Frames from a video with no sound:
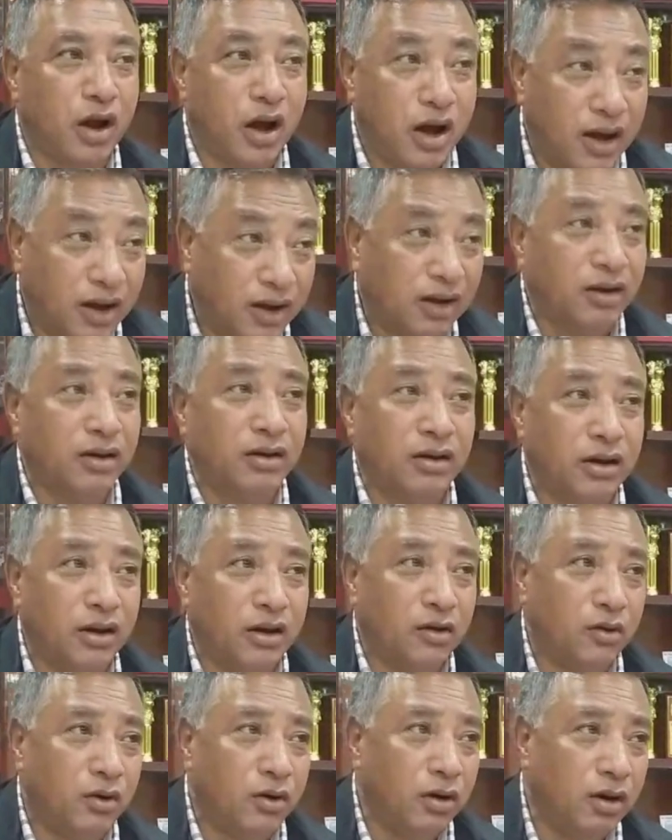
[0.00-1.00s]
our candidate
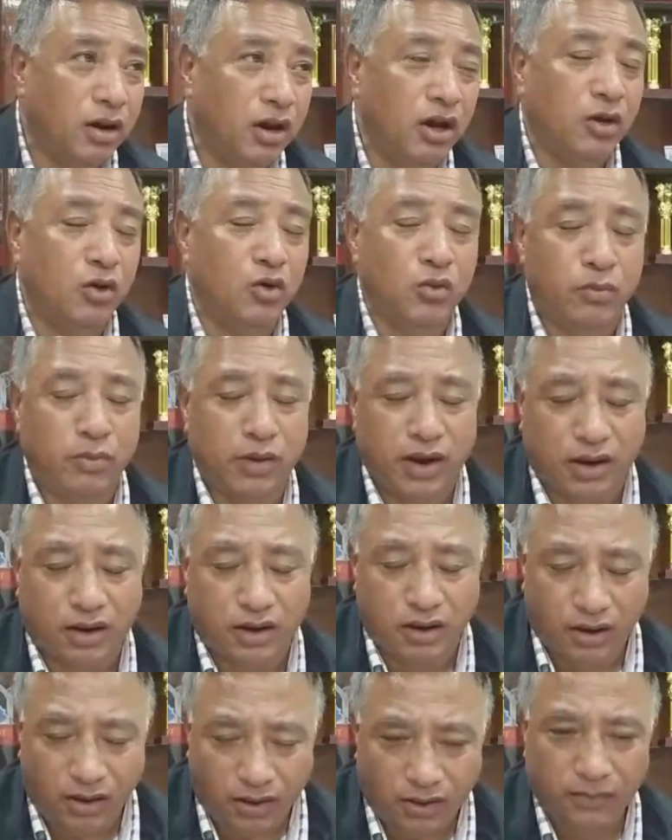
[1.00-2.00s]
only to make
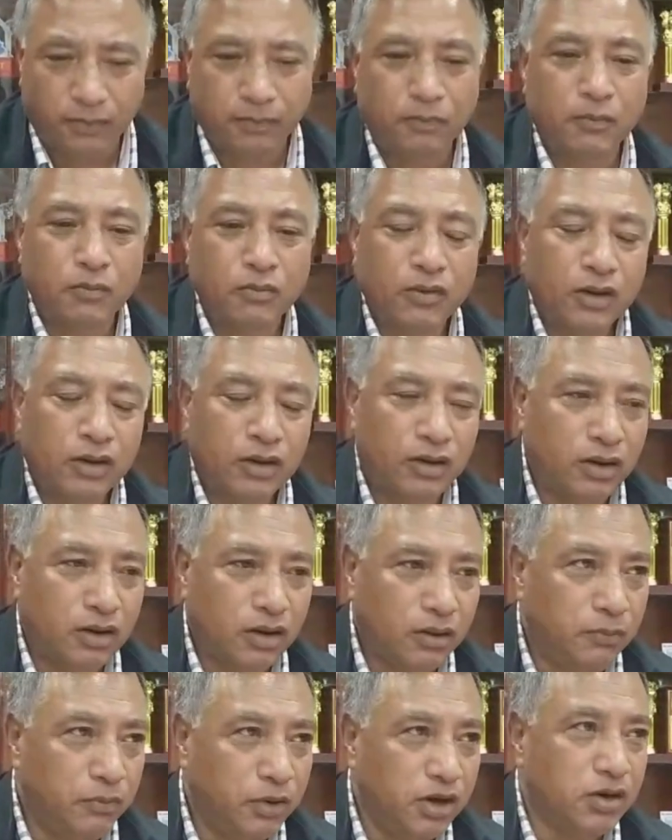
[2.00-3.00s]
it the
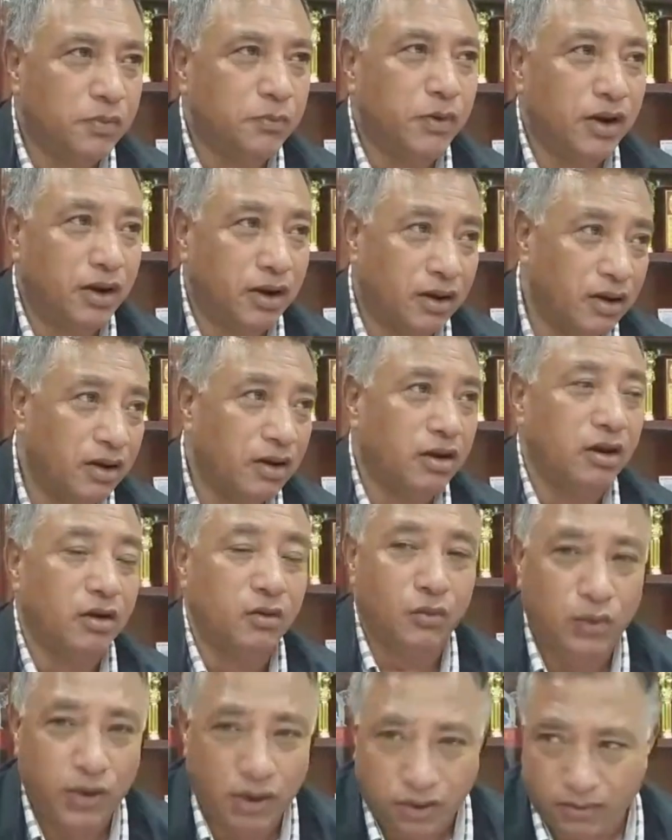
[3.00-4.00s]
BJP candidate
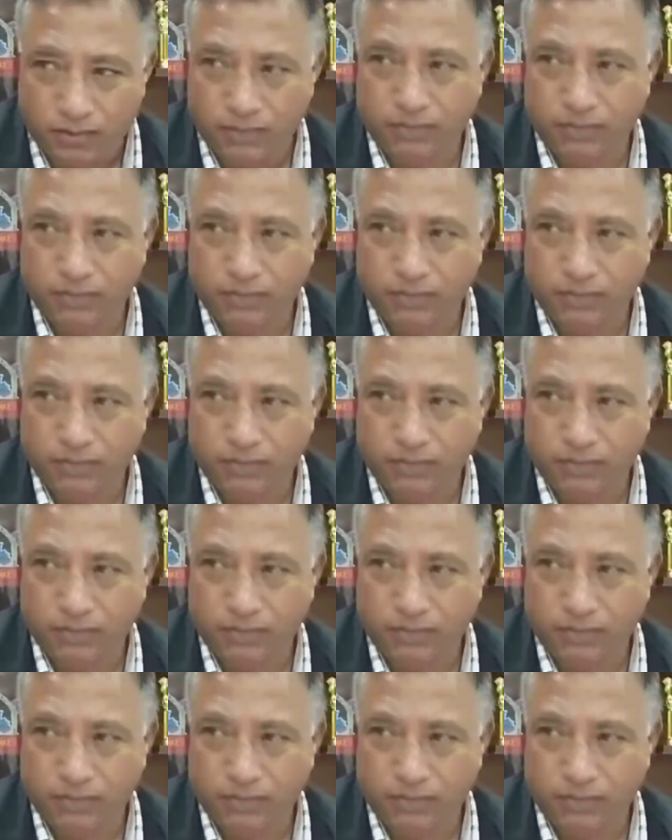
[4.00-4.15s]
win.